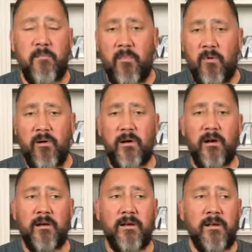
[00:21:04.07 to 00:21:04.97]

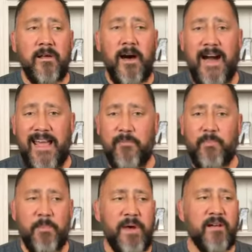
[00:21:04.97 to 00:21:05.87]
more hype
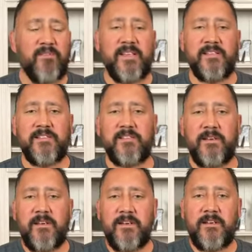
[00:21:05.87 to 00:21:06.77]
about
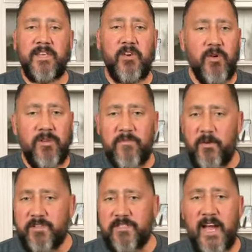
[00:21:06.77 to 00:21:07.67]
these
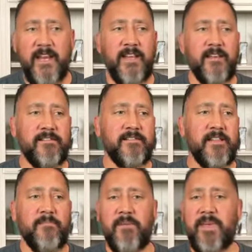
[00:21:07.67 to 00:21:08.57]
UFO sightings
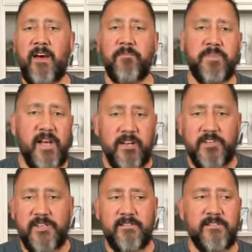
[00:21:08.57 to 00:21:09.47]
and maybe
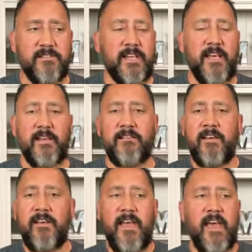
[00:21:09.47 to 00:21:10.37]
abductions and
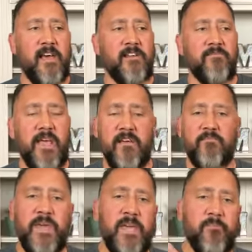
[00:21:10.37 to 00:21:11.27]
and
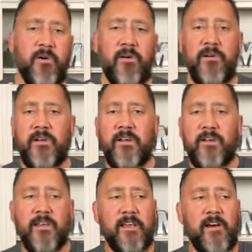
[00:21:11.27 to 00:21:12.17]
and people
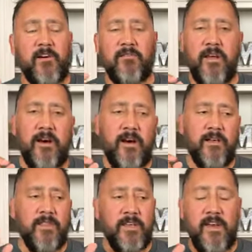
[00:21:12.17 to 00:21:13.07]
you know uh,
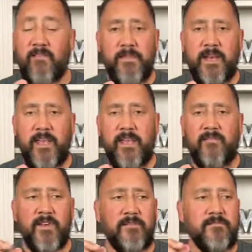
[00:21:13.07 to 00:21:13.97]
the government
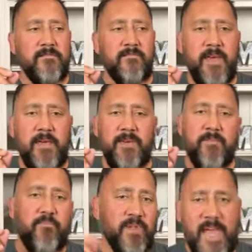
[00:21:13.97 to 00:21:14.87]
even maybe
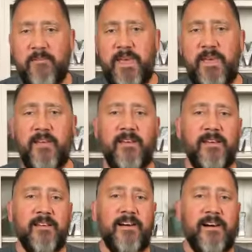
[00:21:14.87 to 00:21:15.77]
blaming
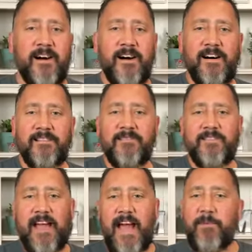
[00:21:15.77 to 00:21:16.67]

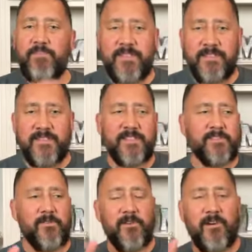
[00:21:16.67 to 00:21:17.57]
uh,
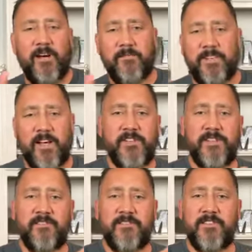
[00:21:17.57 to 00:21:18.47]
absences or
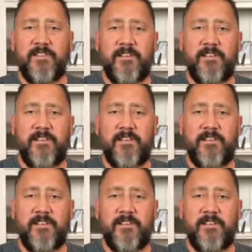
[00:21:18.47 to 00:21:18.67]
abductions